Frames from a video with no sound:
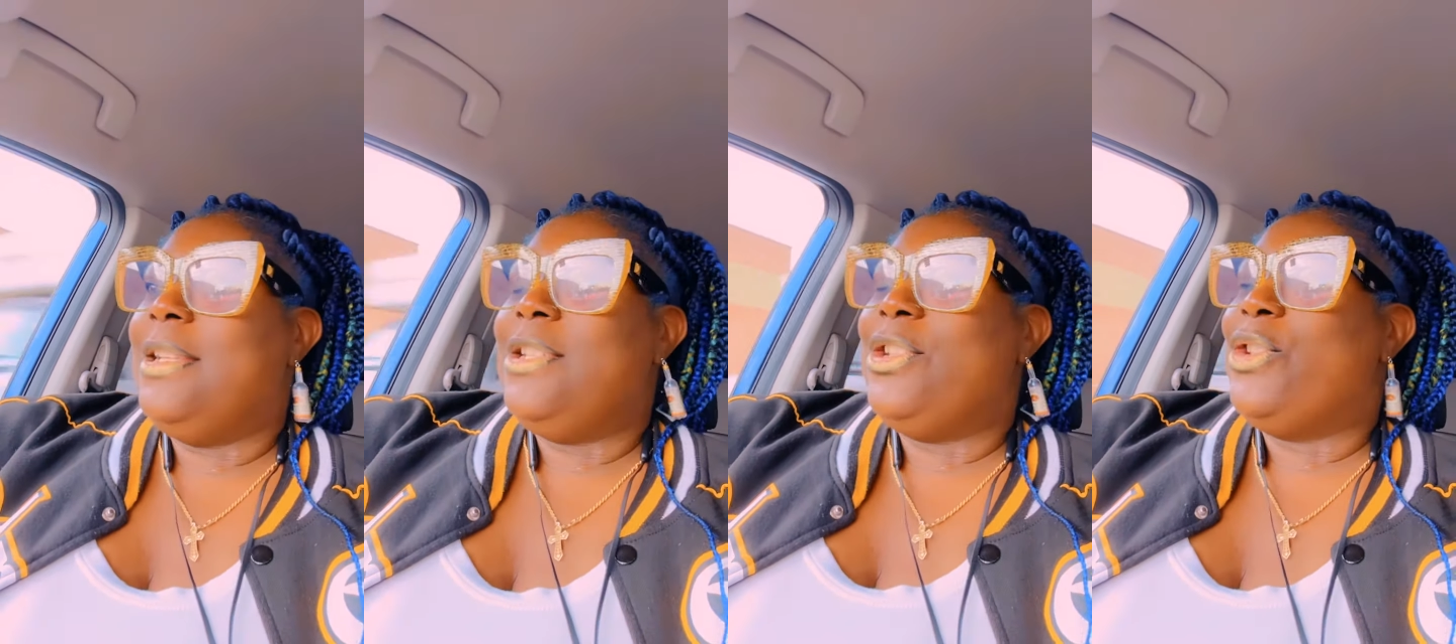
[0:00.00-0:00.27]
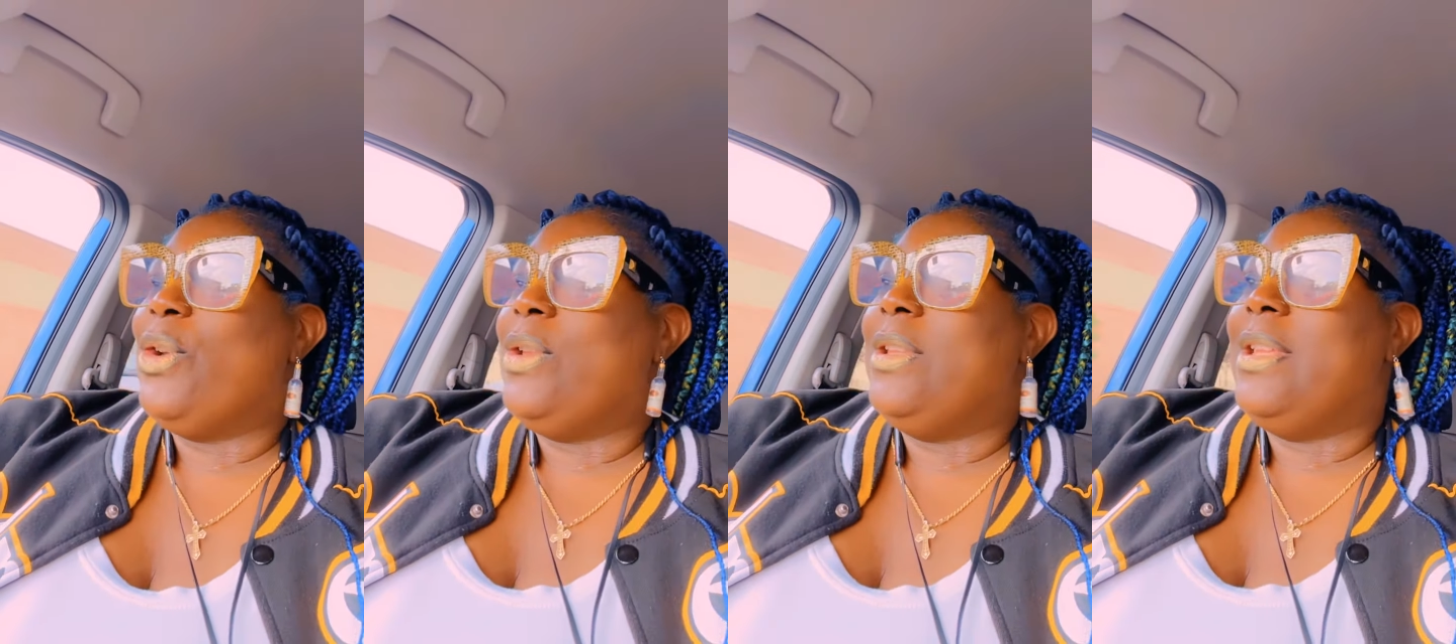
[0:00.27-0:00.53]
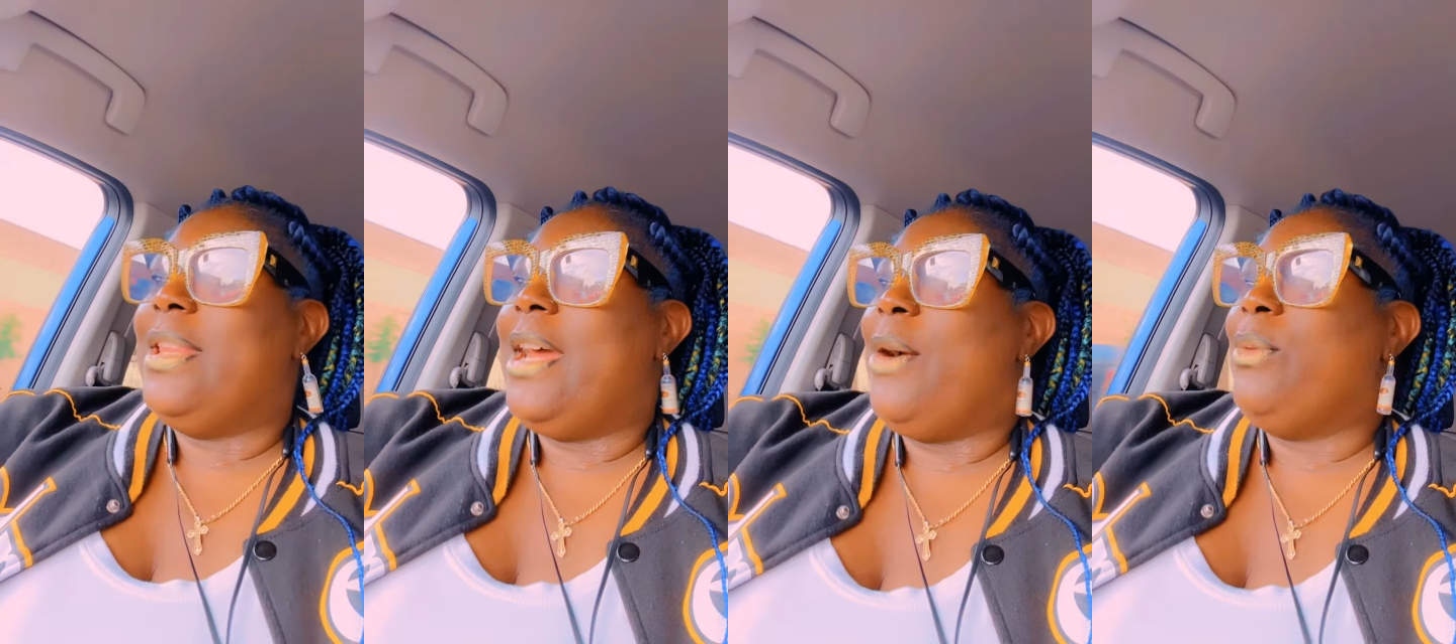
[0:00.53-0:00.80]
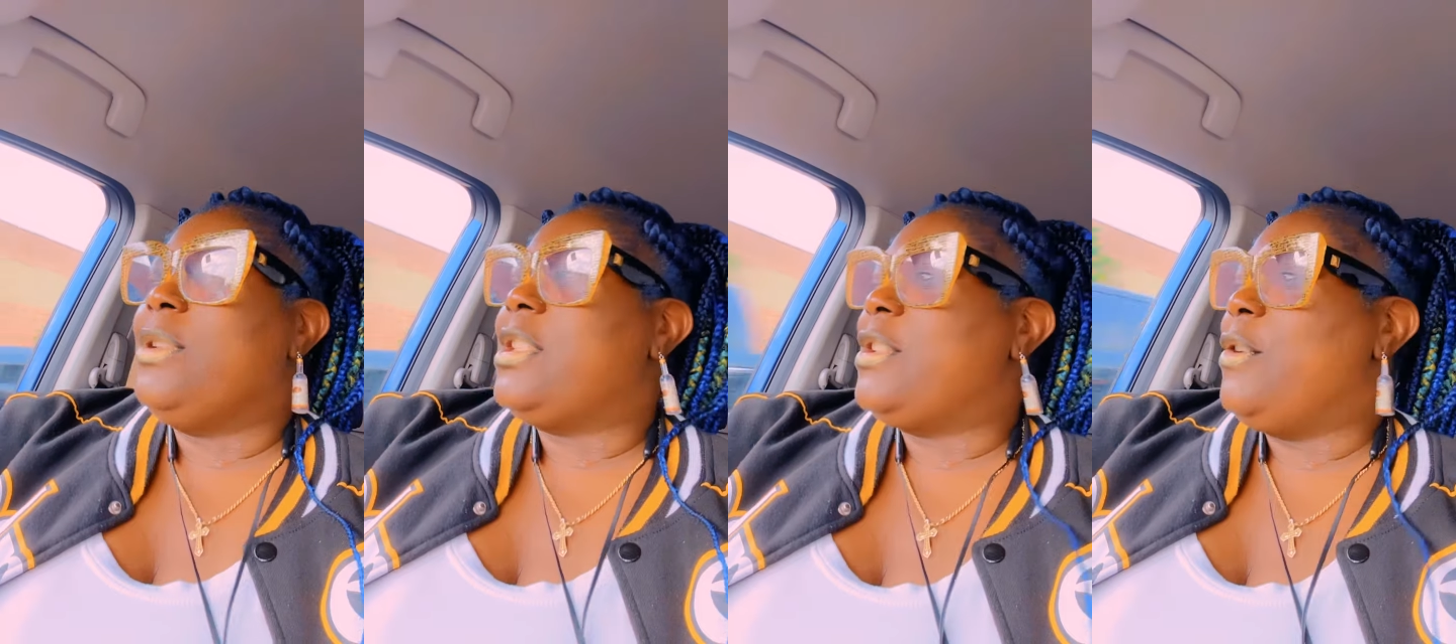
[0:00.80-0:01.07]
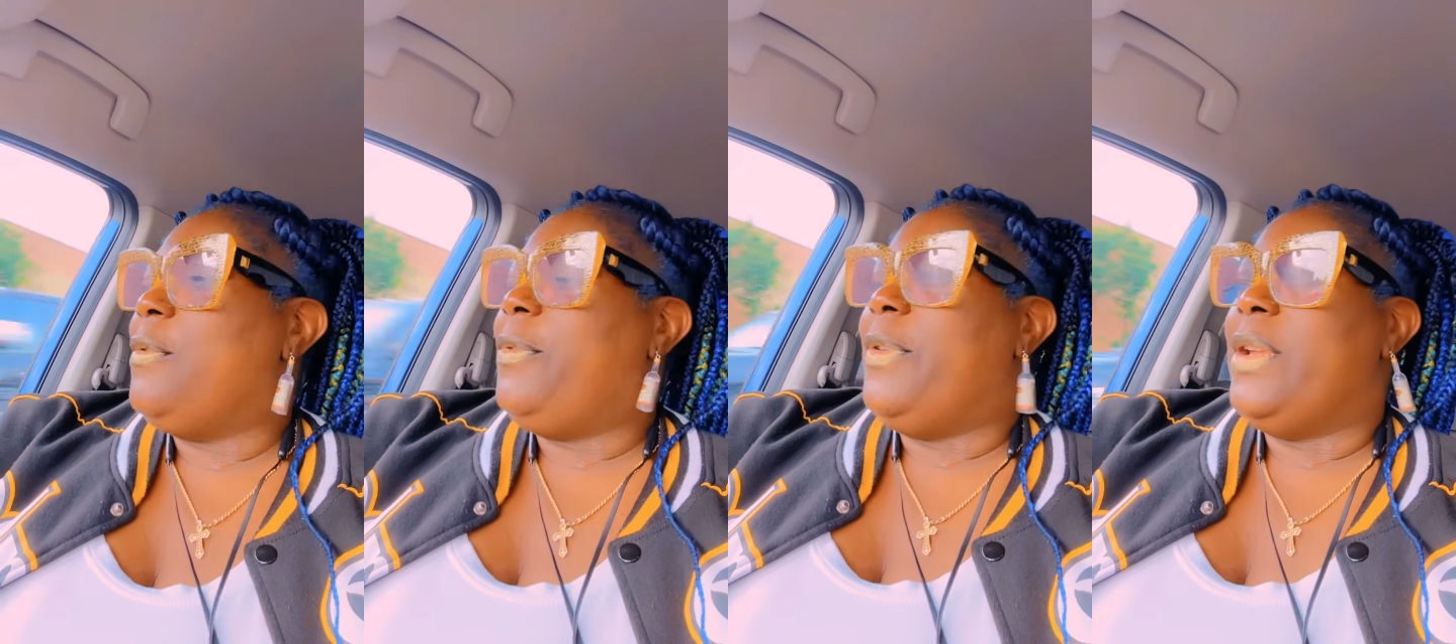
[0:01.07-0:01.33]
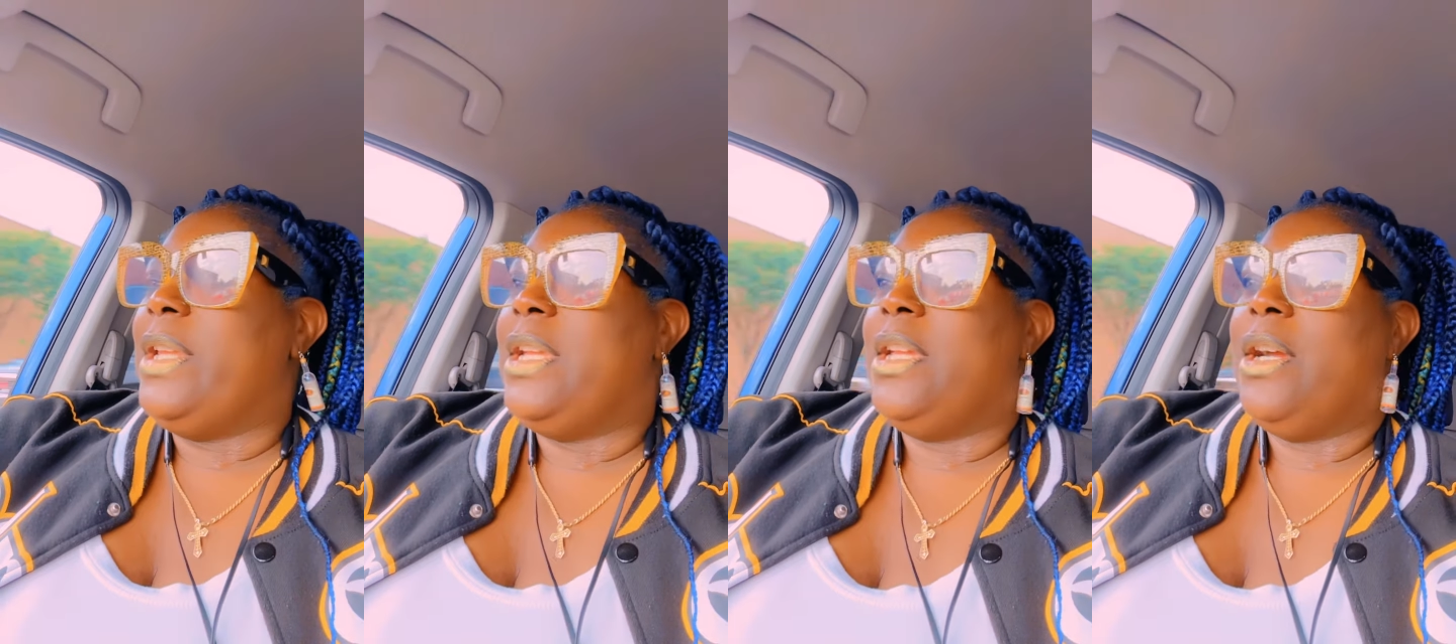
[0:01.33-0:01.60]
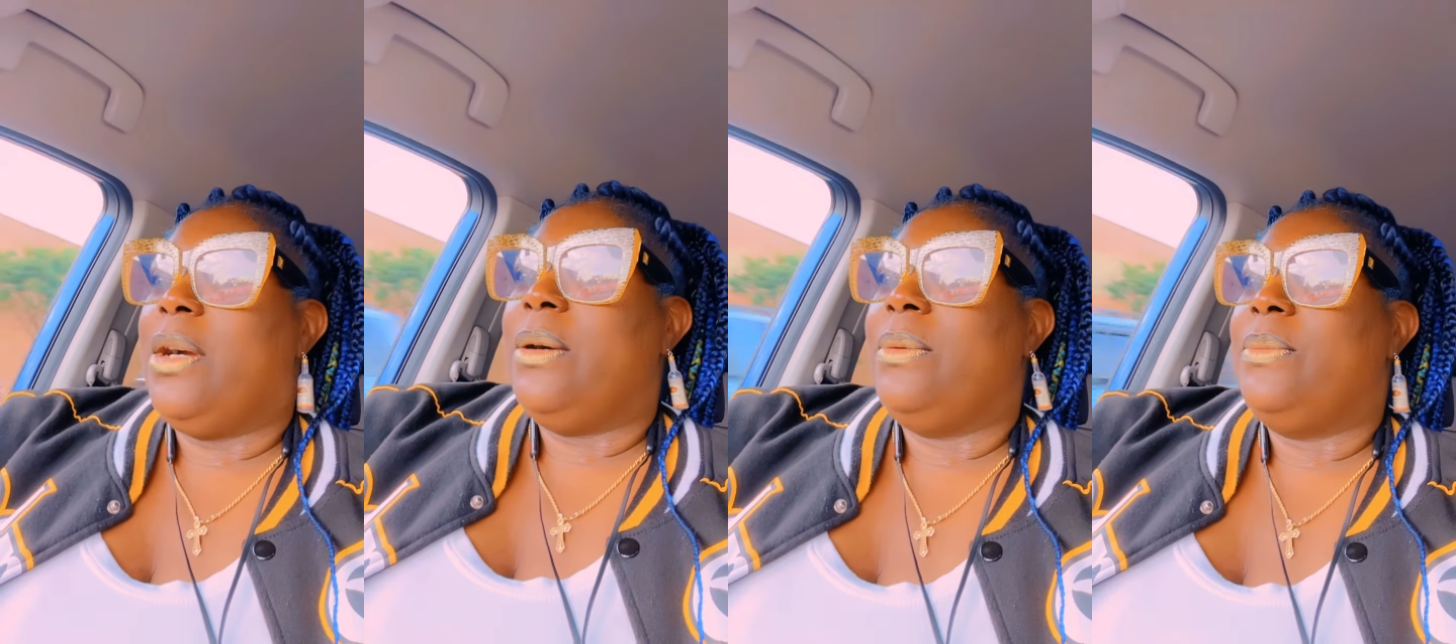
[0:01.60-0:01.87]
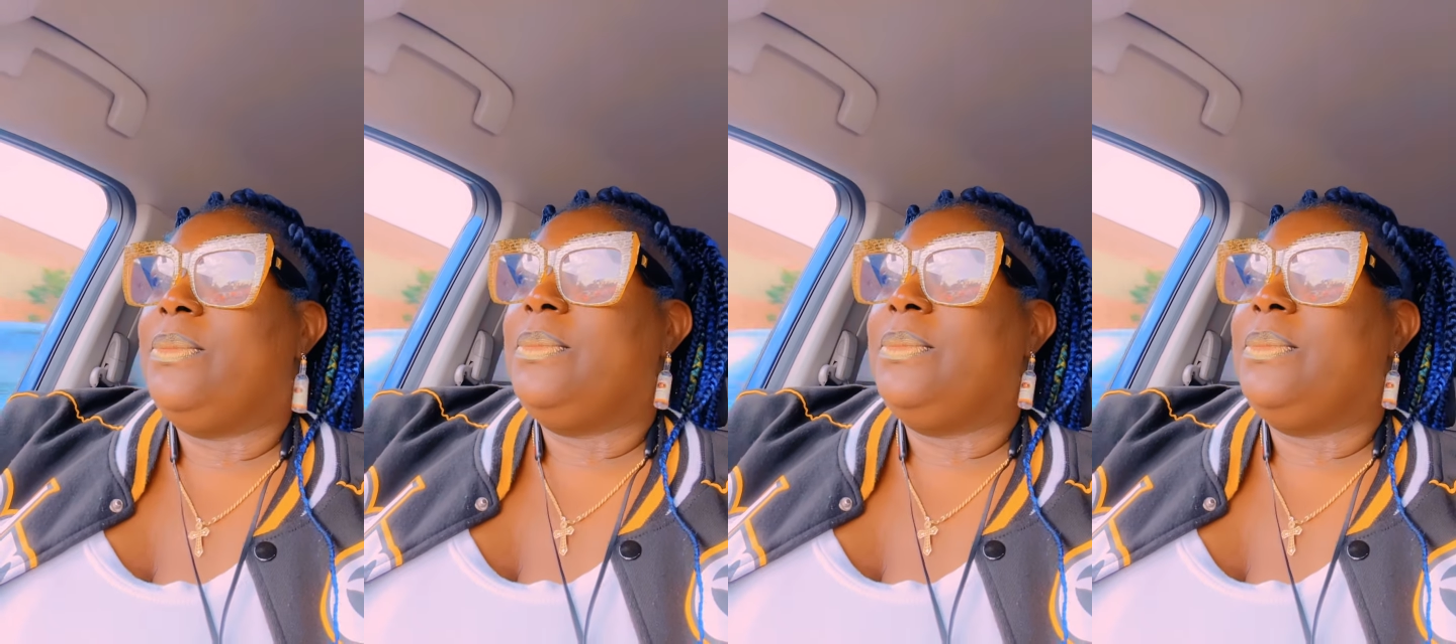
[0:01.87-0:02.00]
just thought that was so funny, y'all.